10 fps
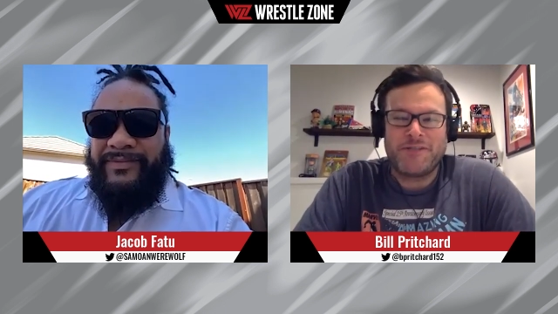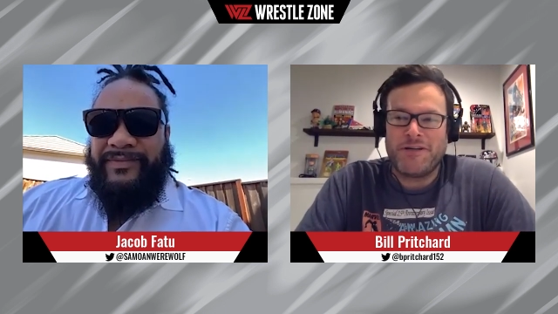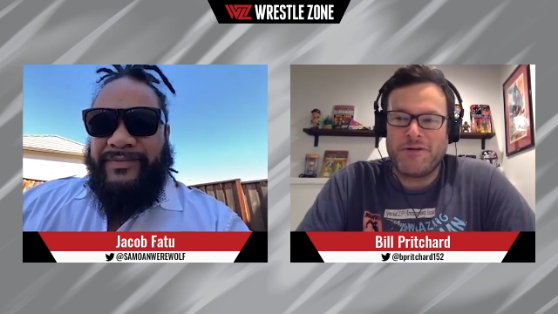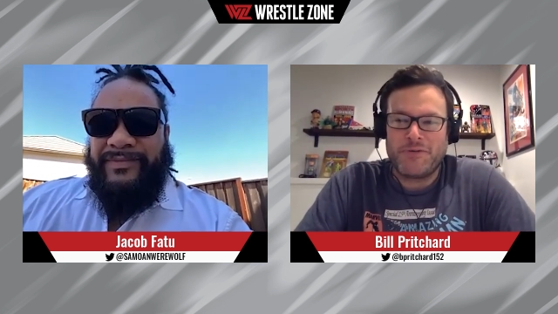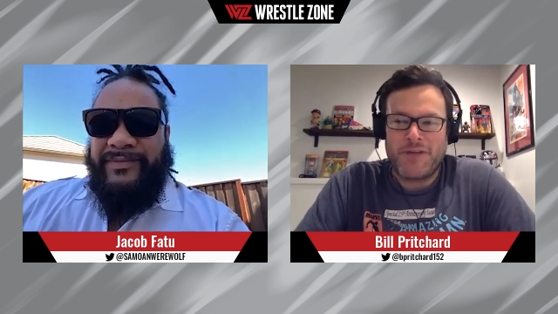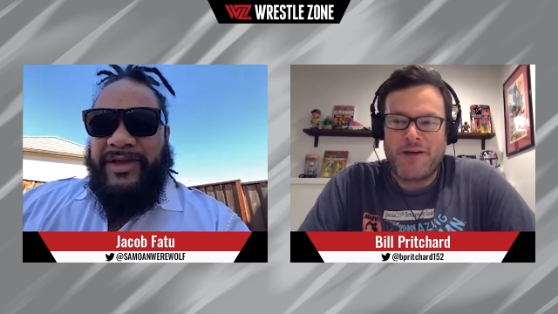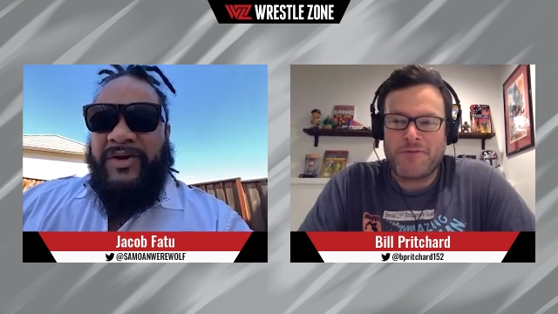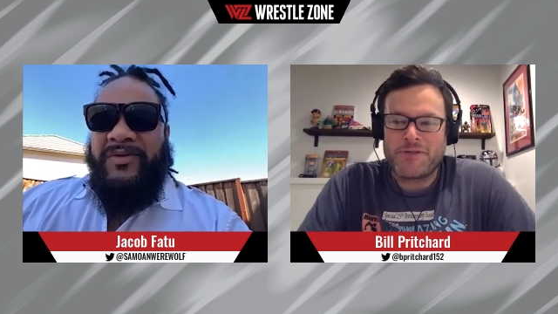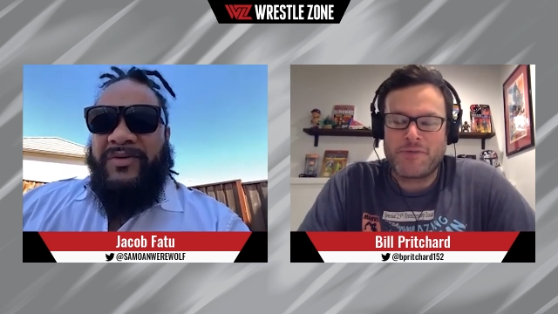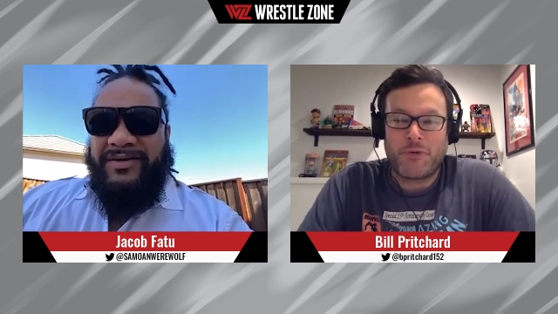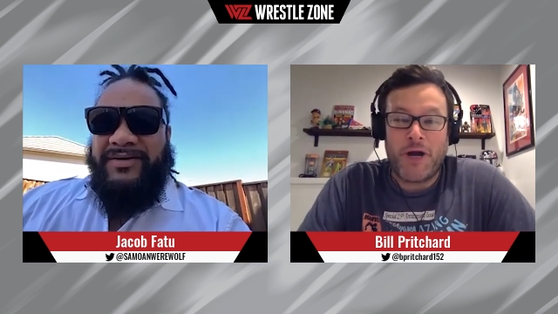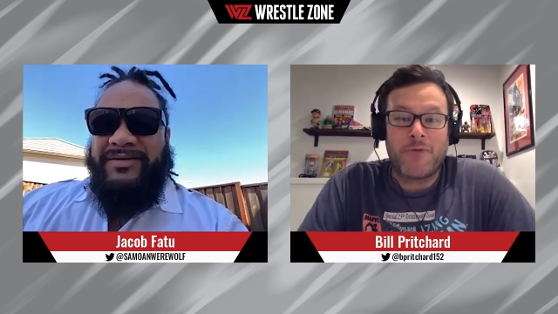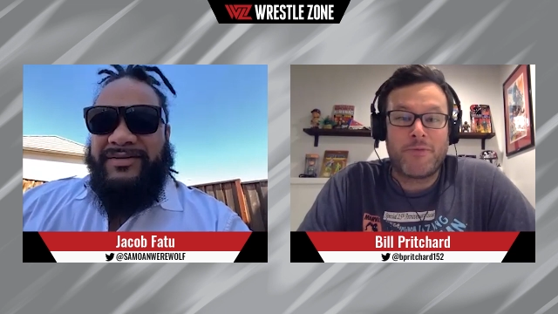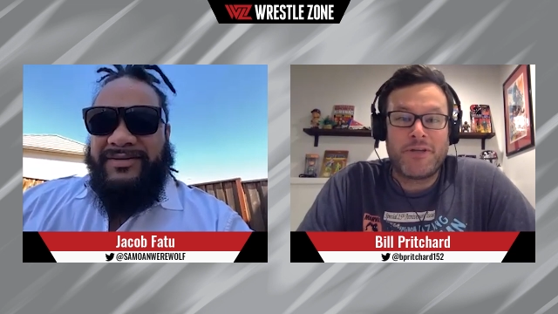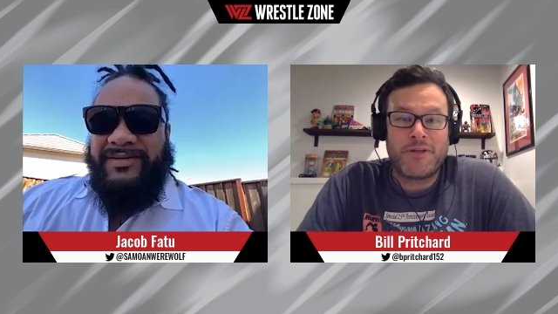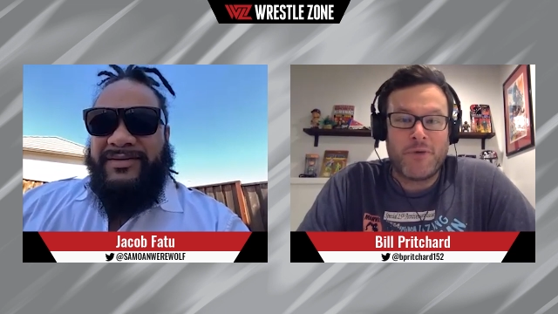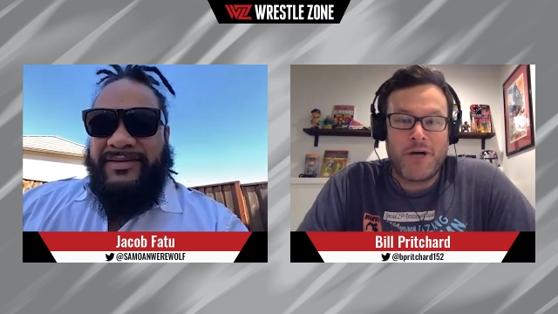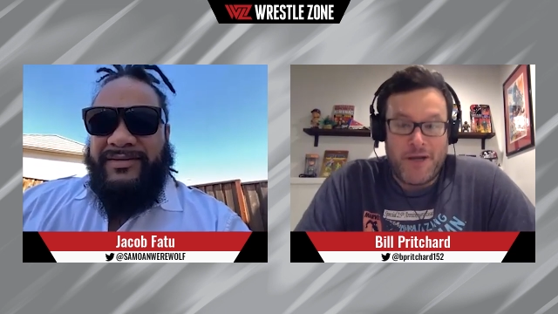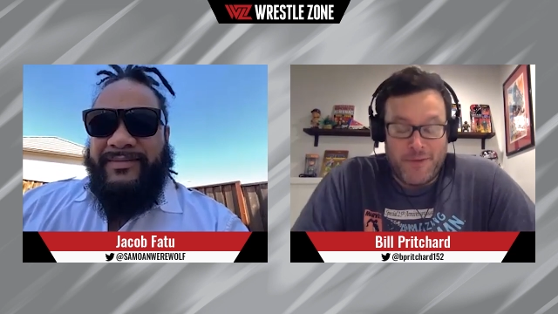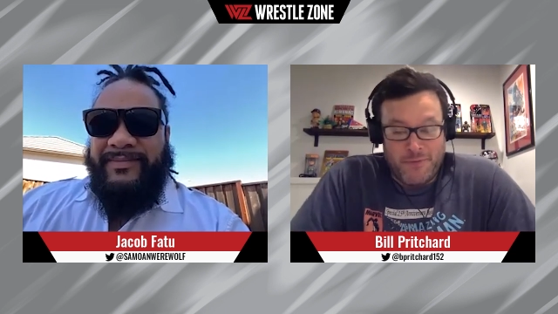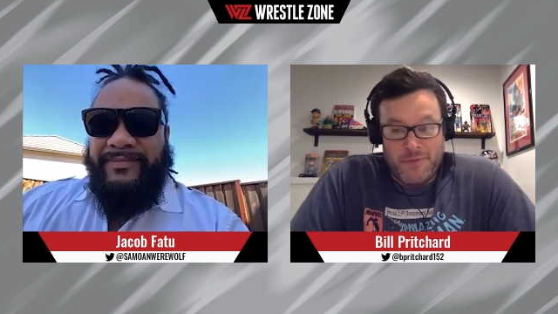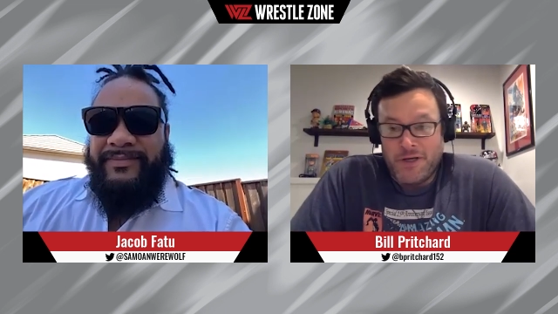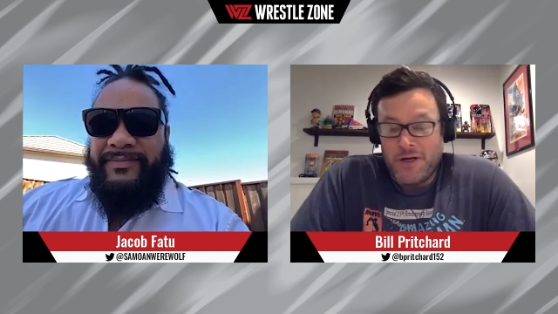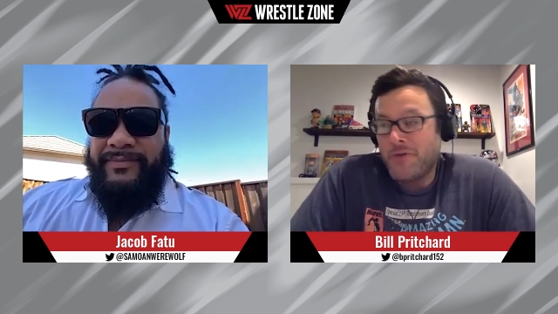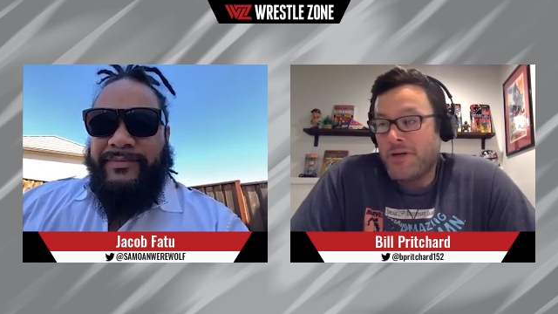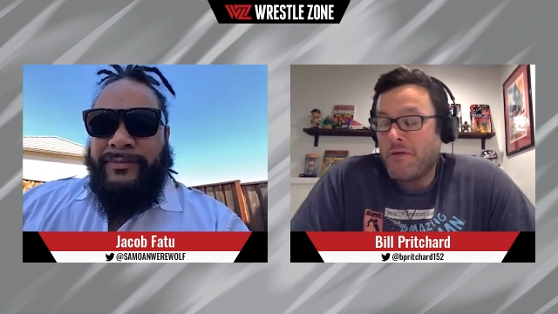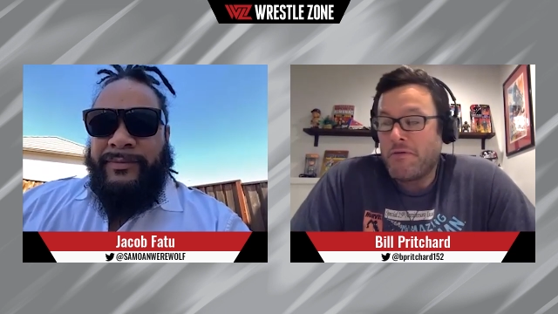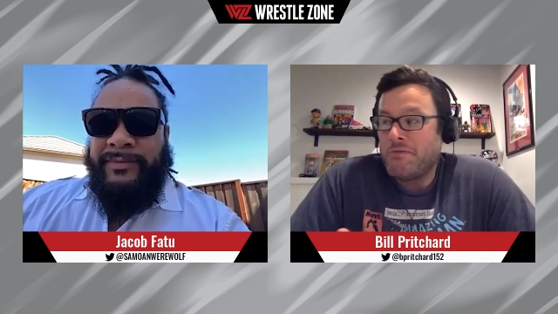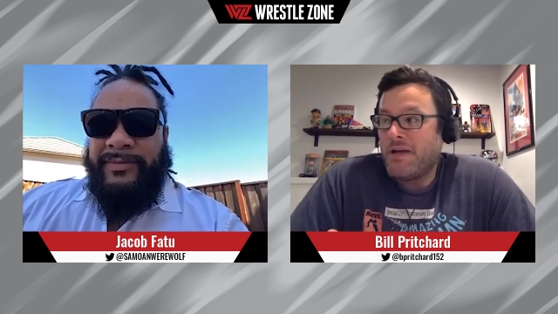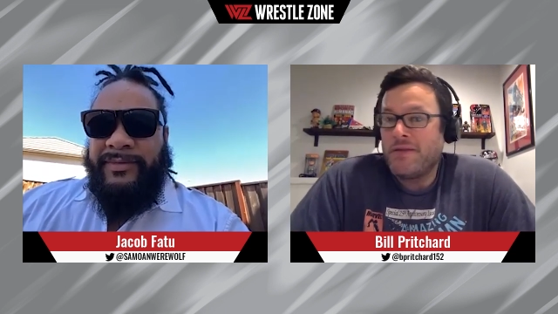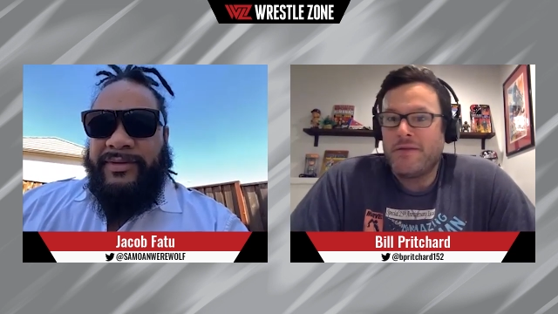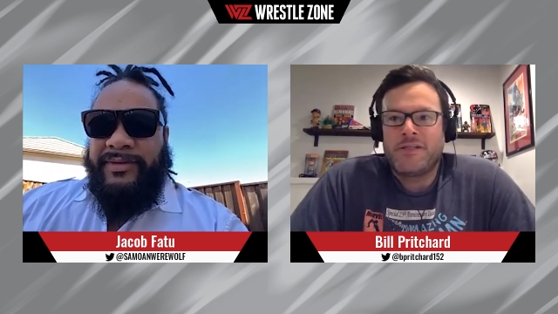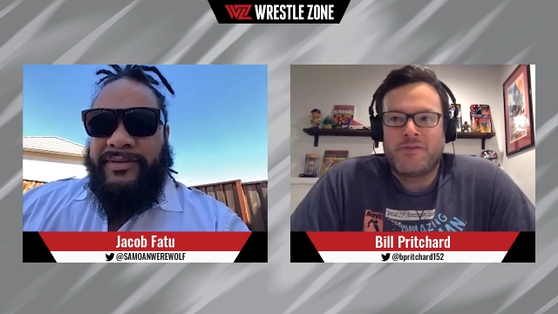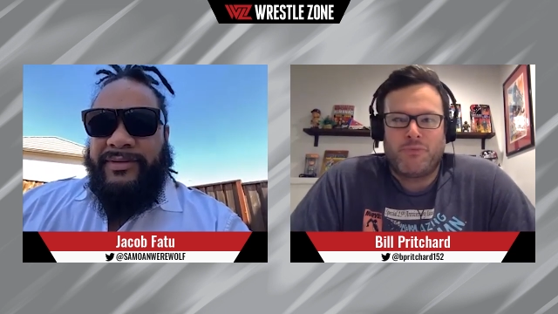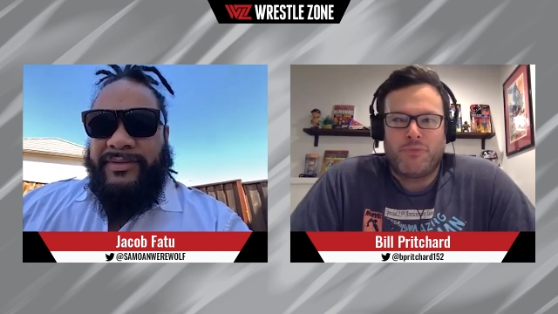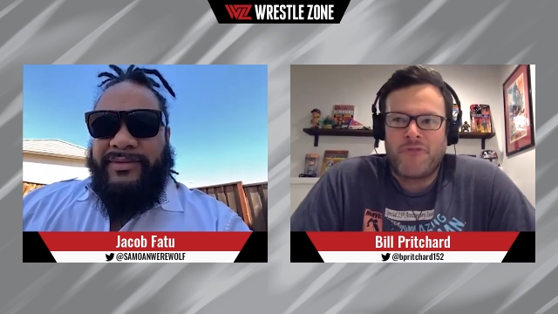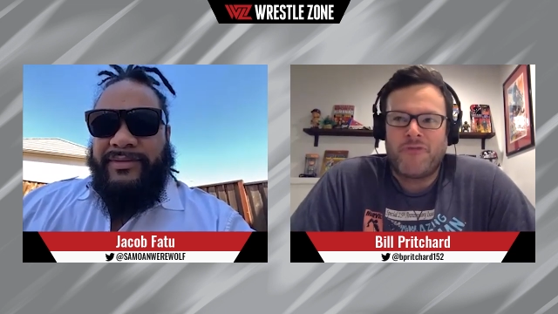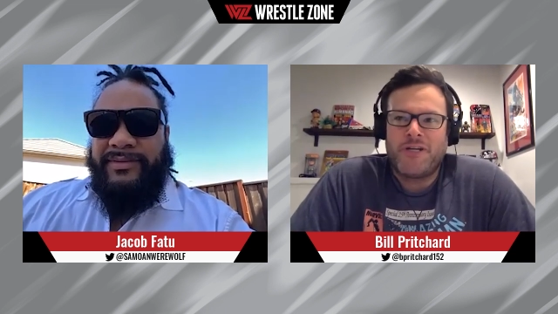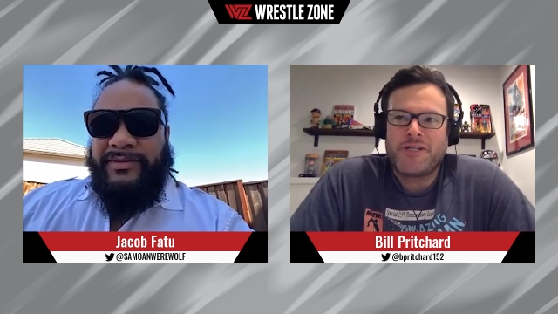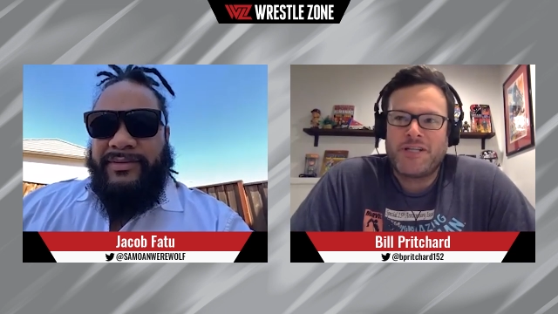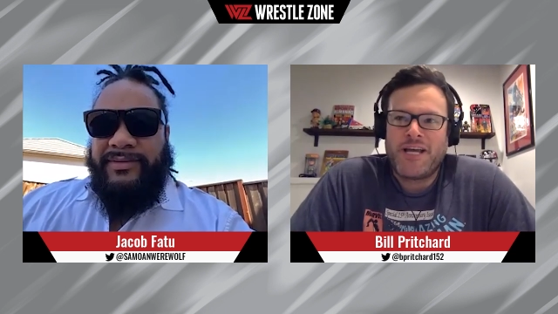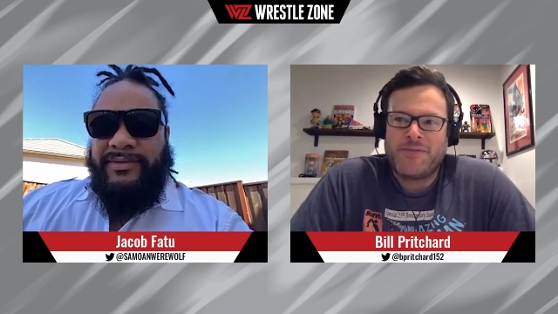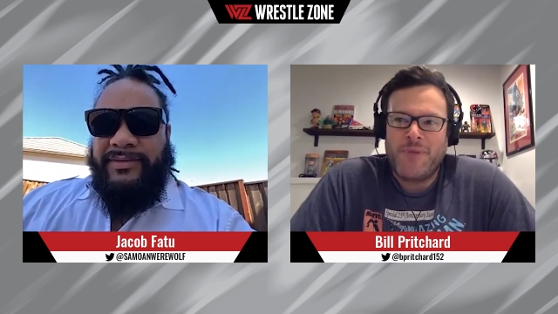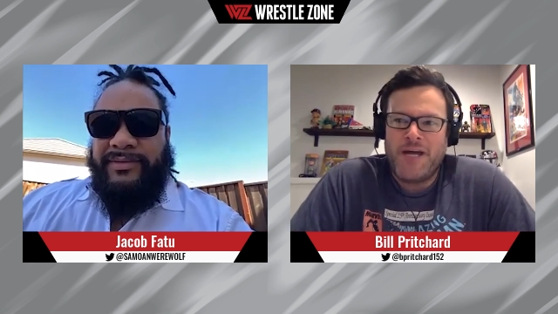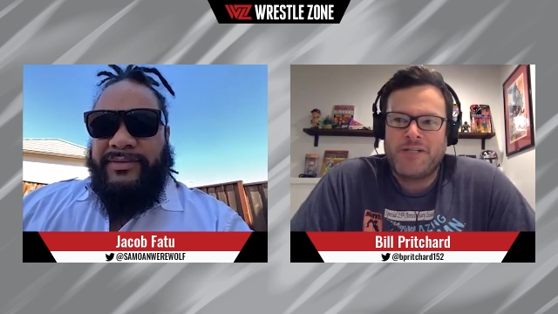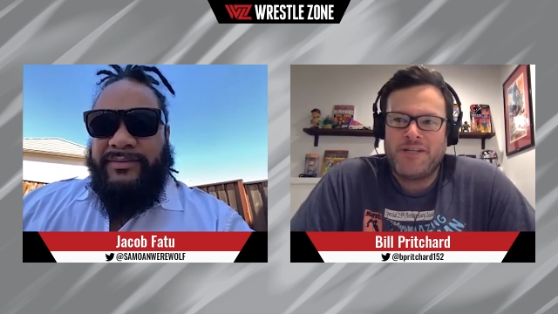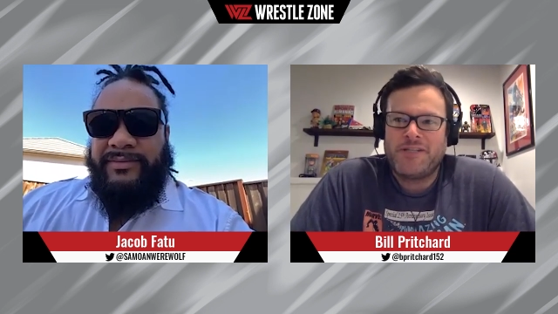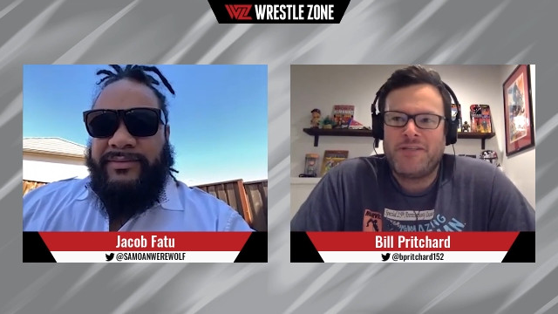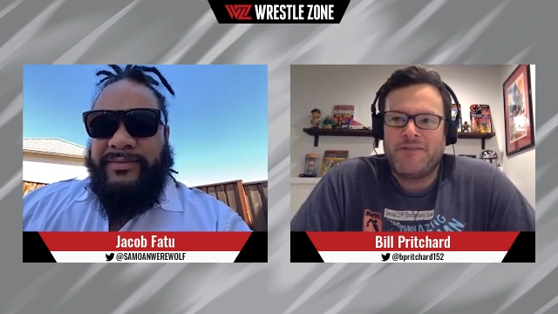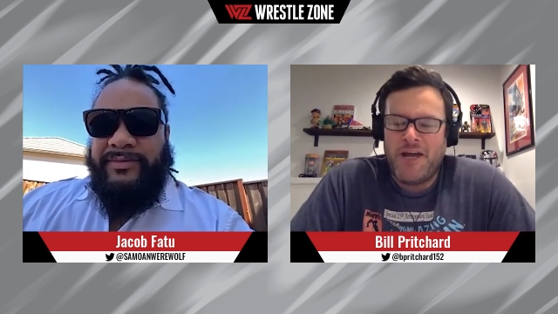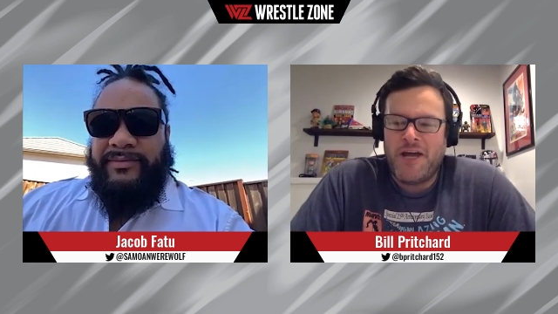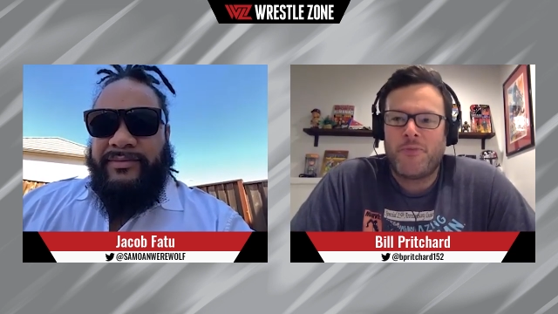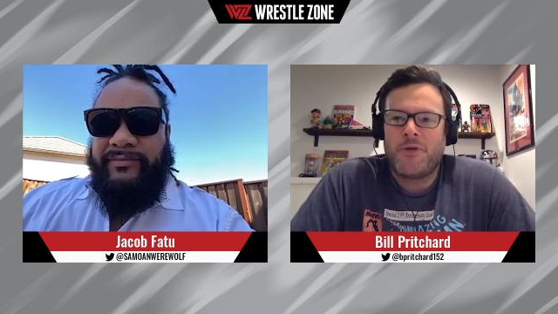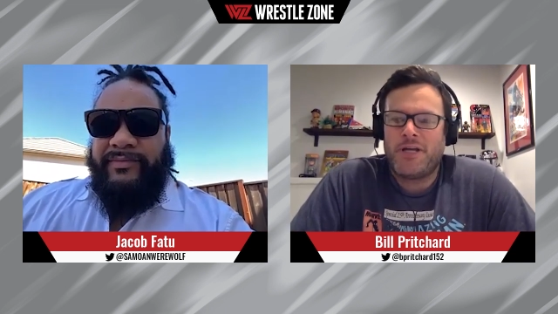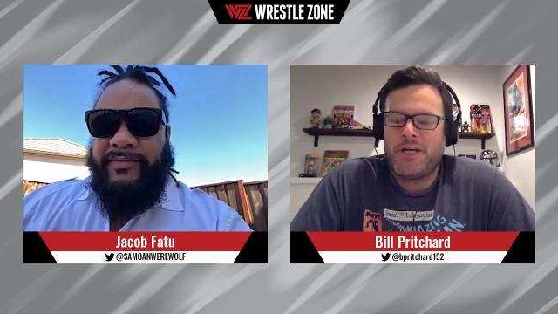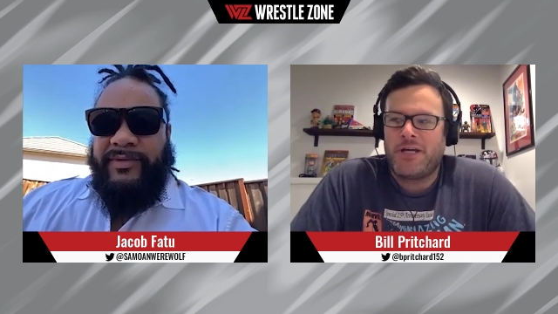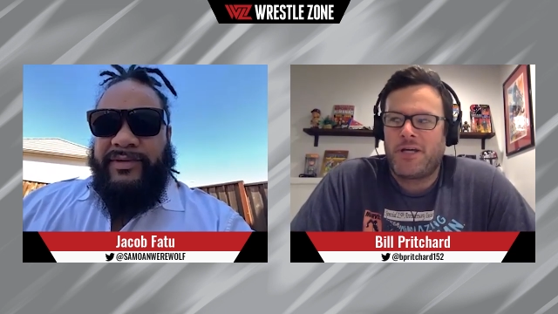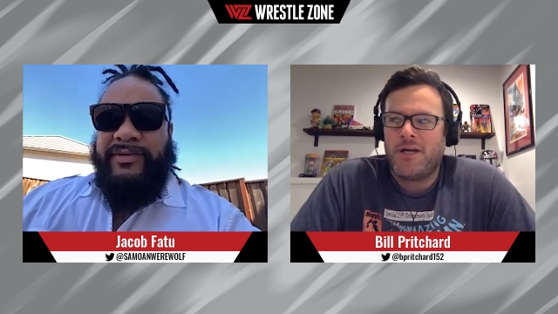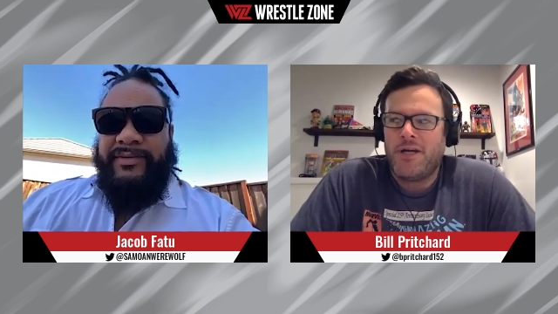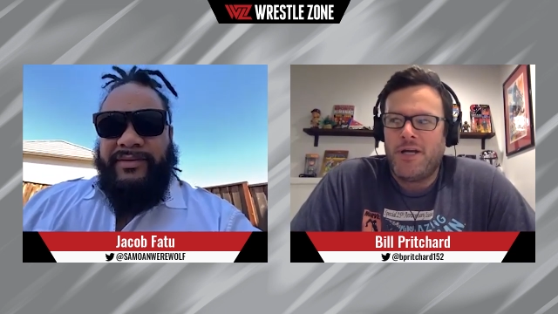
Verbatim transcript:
Speaker 1: You know, that was probably the one I you know, and it's Ric Flair's last match. That's the event, but like.